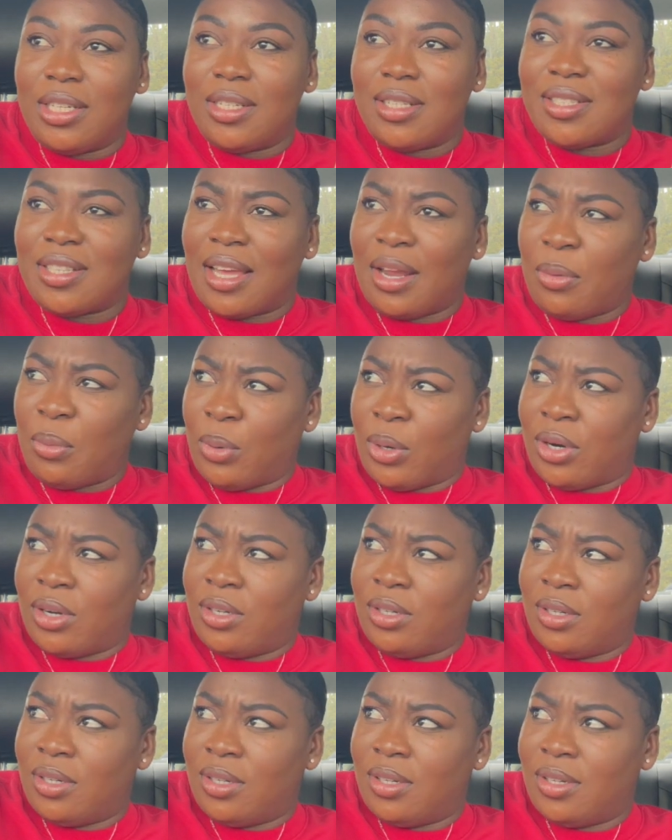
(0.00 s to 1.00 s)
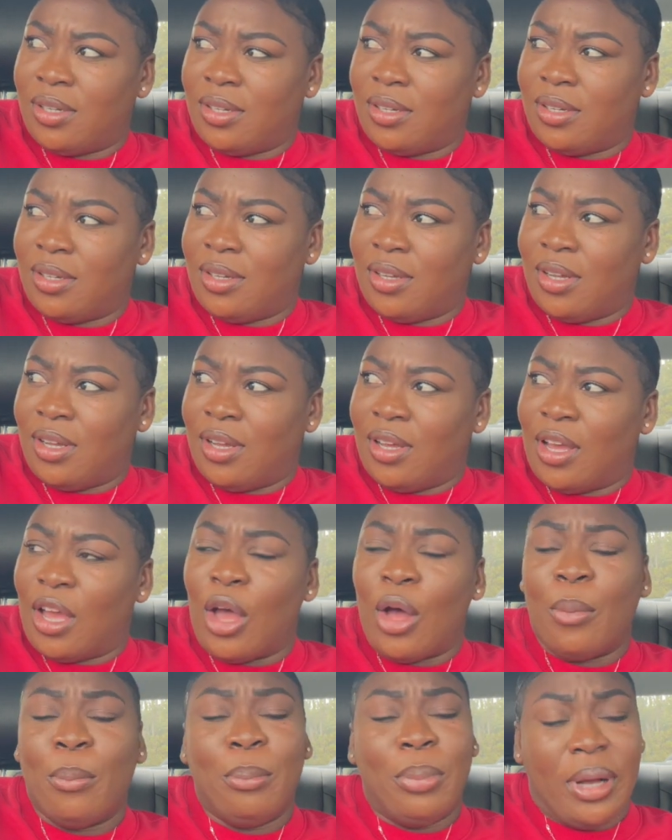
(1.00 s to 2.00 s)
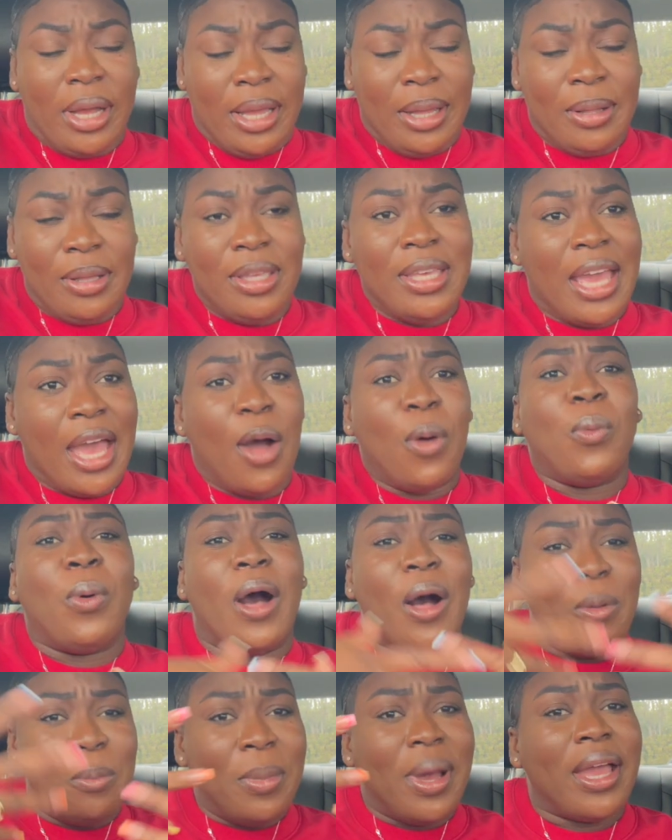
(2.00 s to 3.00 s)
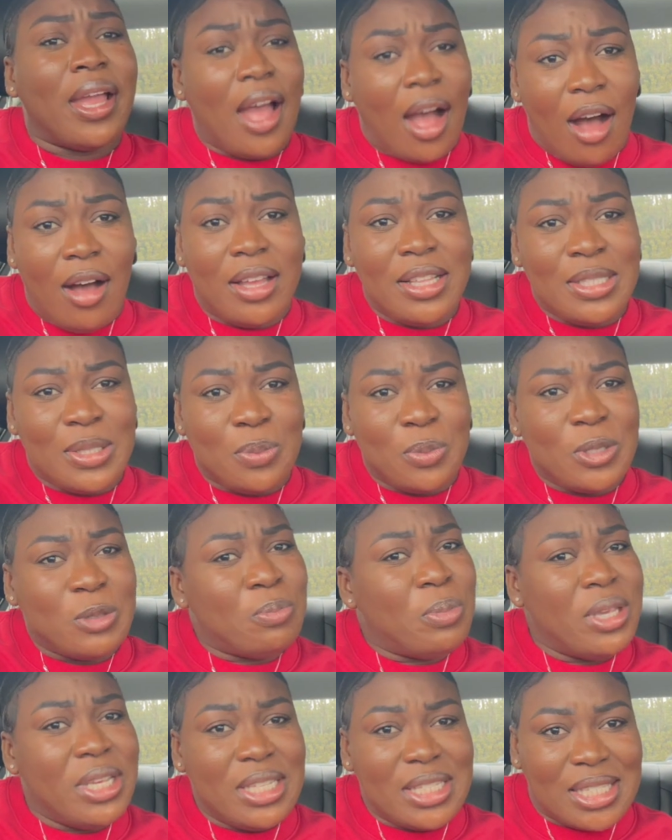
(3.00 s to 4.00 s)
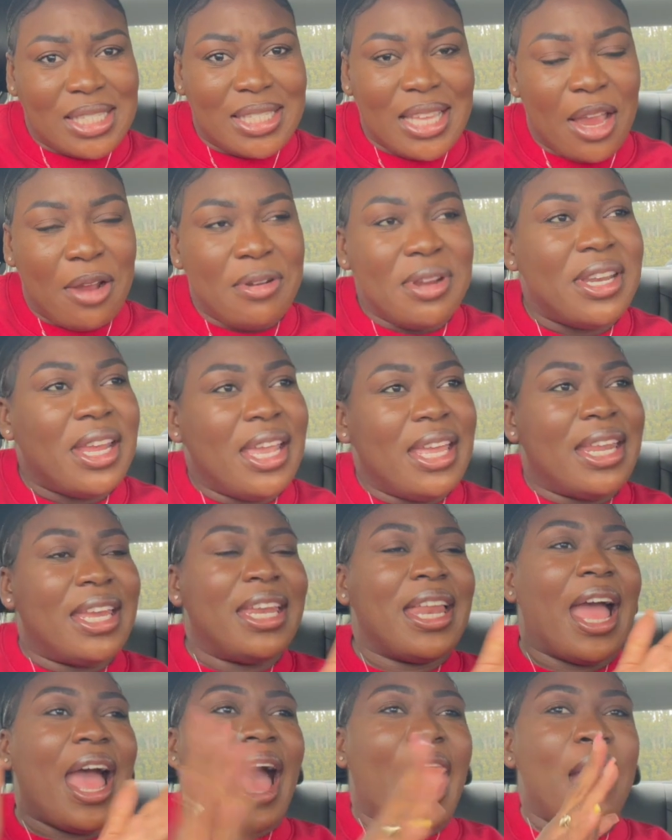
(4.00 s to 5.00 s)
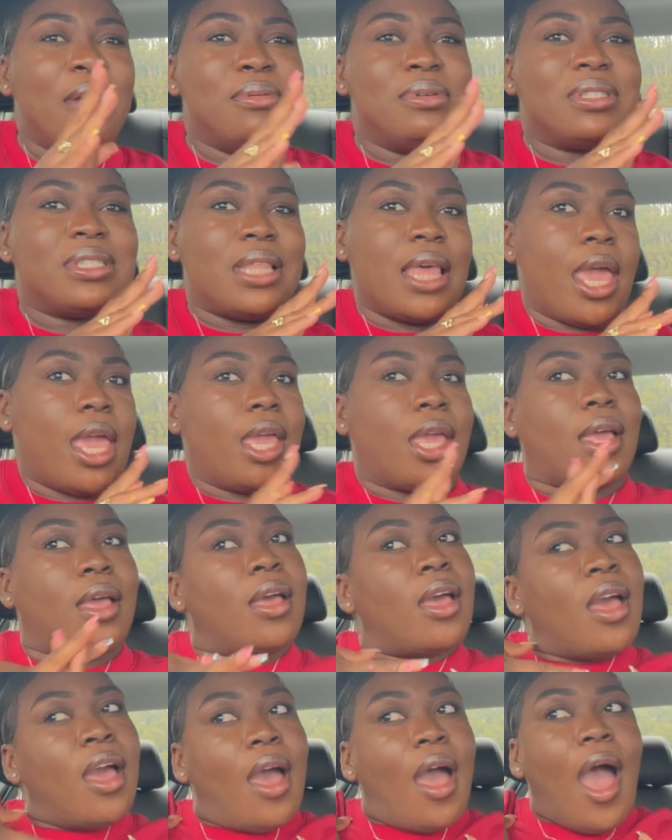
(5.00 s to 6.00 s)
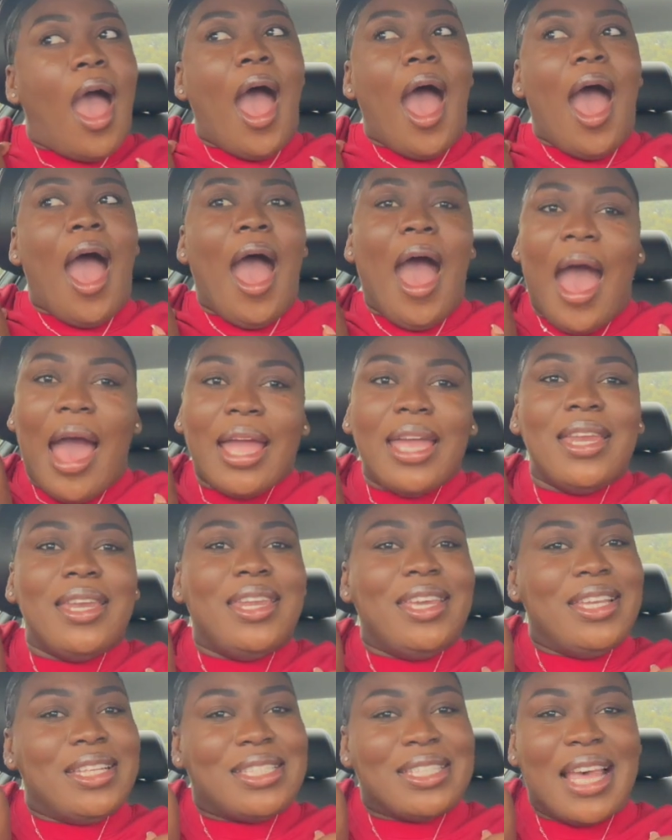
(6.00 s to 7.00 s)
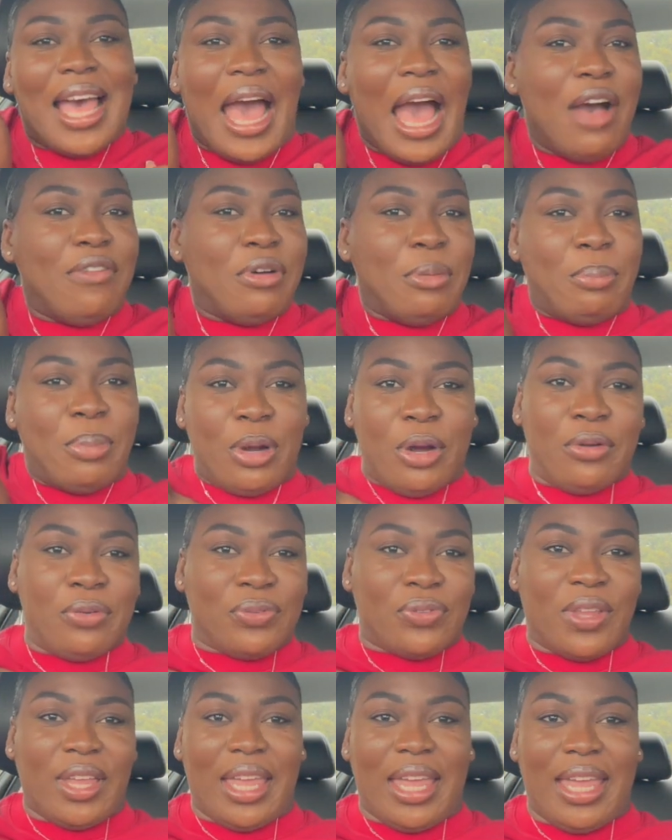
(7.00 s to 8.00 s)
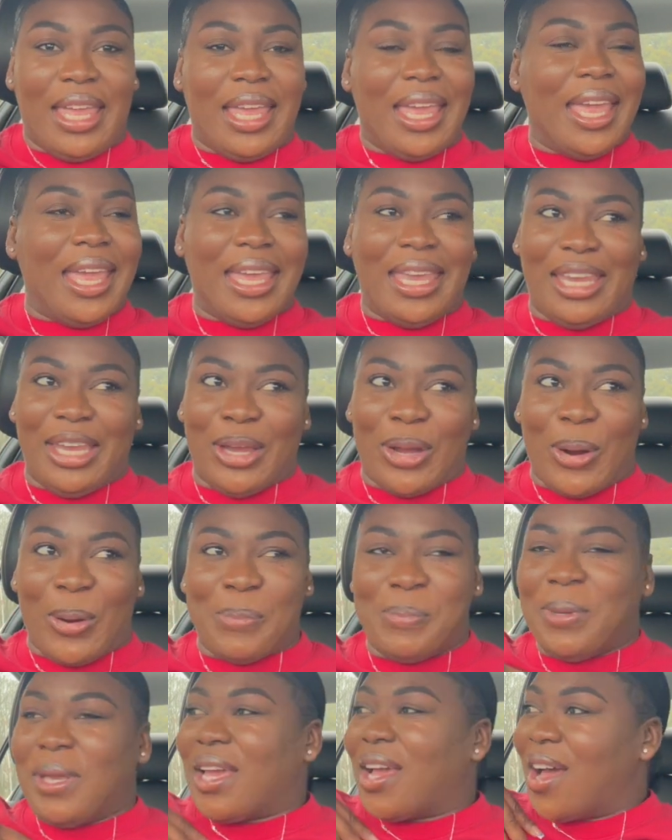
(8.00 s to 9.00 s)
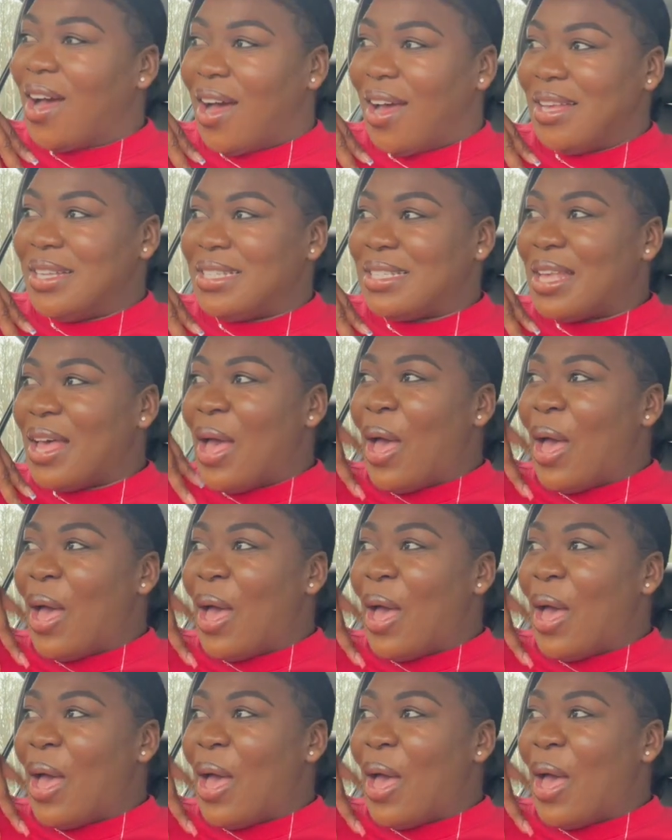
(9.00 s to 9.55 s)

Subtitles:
is that a word? But yeah, while my aunt was being serenaded, I was like, I need to have a birthday here because